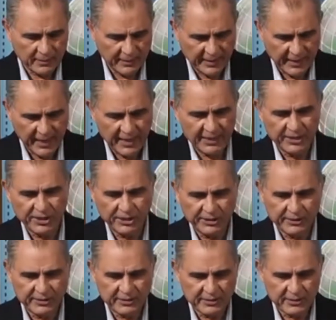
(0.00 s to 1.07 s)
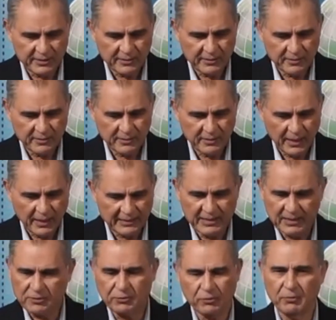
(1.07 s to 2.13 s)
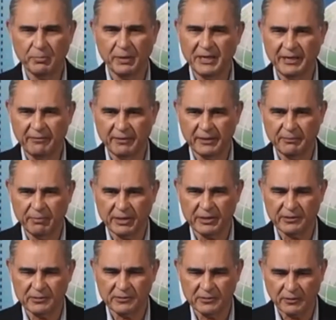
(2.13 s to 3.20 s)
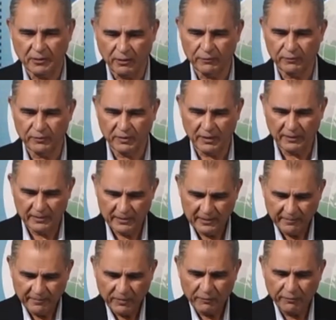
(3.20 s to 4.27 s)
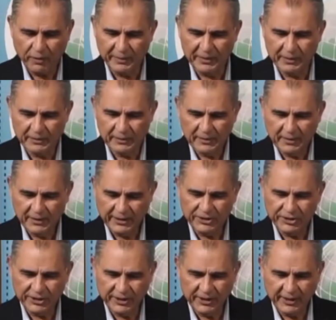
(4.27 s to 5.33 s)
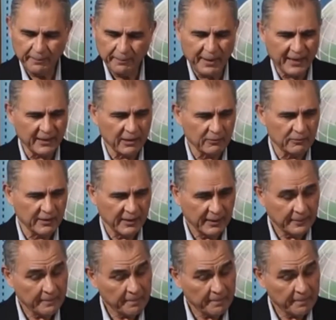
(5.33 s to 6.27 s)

in eighties, I just couldn't believe it because of, from an engineering background.